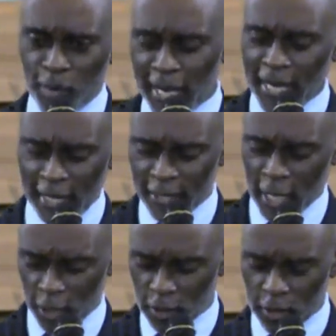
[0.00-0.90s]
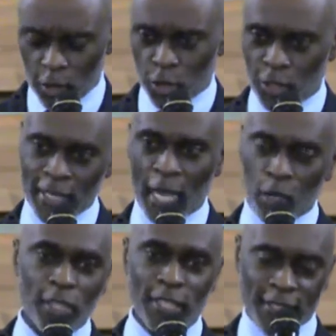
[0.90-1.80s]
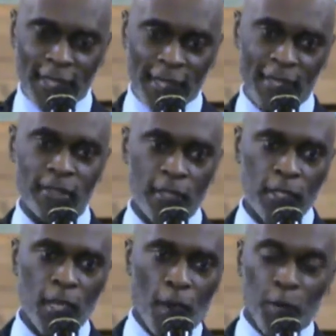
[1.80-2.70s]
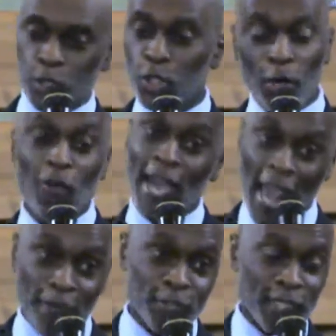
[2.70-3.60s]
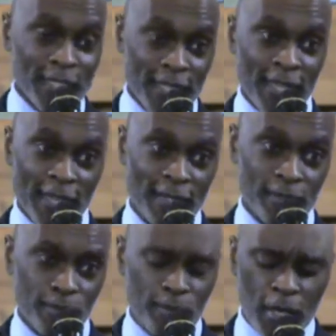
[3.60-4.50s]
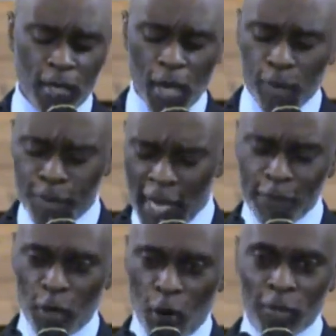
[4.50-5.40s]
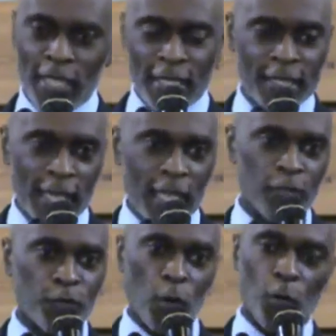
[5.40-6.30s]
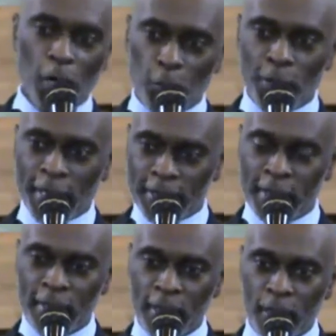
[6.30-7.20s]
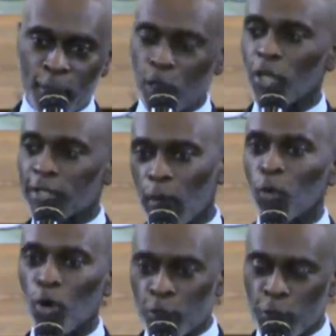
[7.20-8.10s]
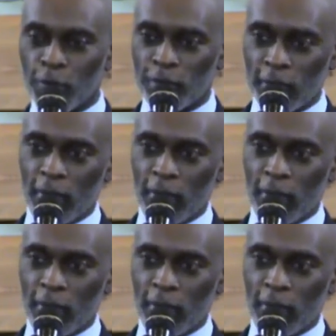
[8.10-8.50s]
mean that you're not going to sin. But you don't have to sin. People only sin for one reason because they want to.